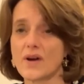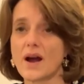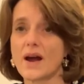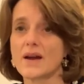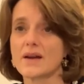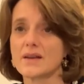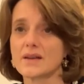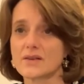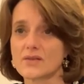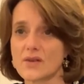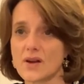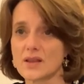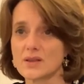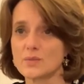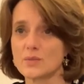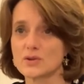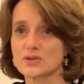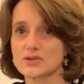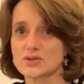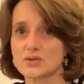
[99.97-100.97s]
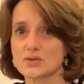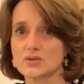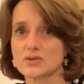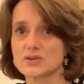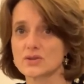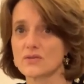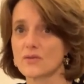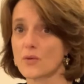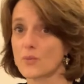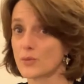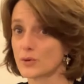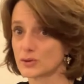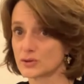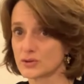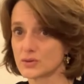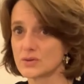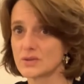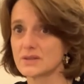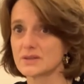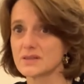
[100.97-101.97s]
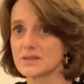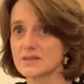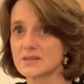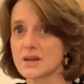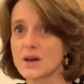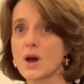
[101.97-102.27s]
an incredible source of opportunities